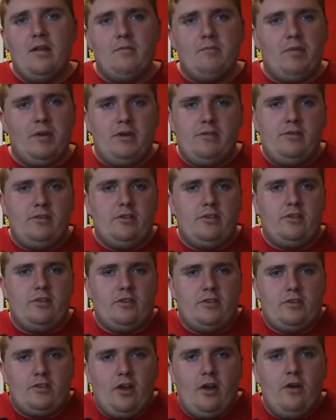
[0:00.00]
But it was
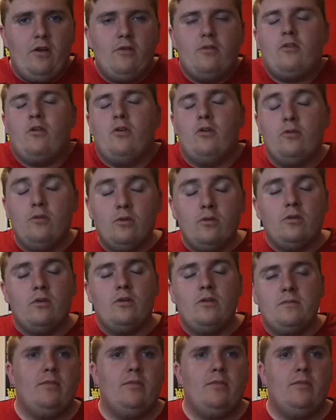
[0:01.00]
just so cool.